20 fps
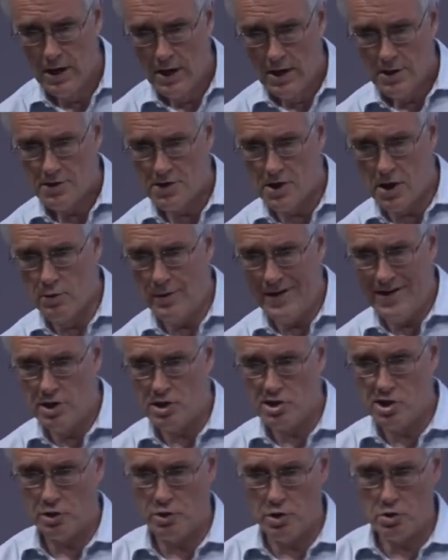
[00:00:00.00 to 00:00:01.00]
So it
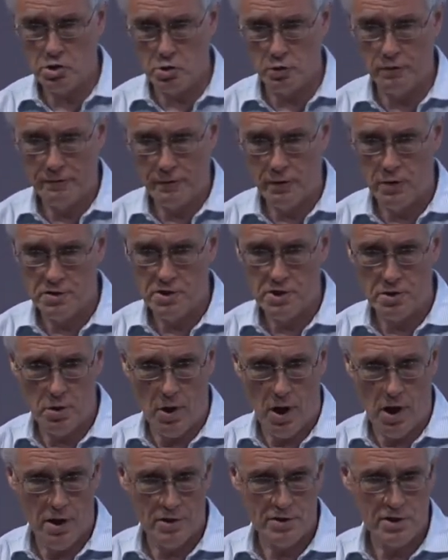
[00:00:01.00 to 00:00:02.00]
is crucial for us to
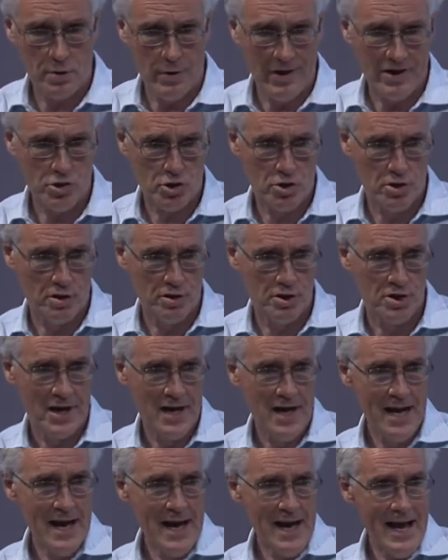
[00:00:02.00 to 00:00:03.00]
ask questions,
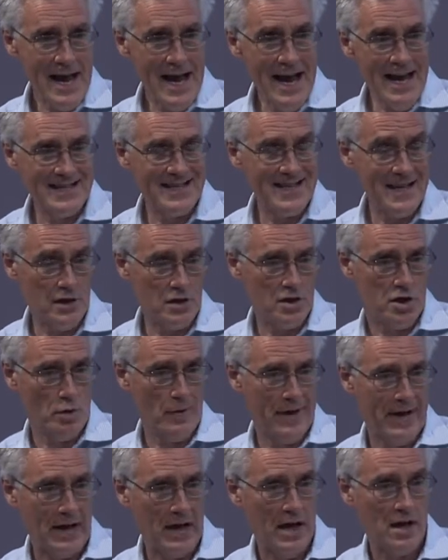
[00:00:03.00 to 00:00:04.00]
is it
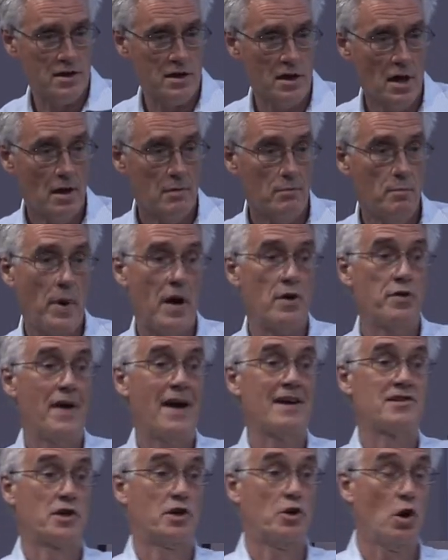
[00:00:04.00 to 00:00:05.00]
doing it both
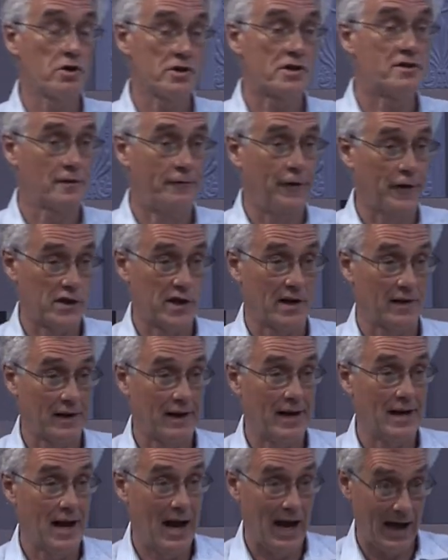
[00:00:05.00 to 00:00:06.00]
as cost
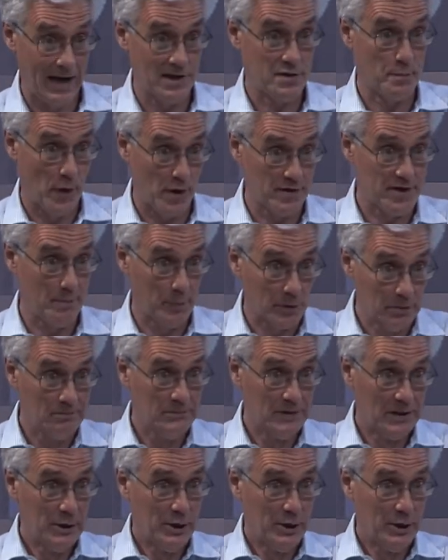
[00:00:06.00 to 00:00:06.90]
efficiently as possible?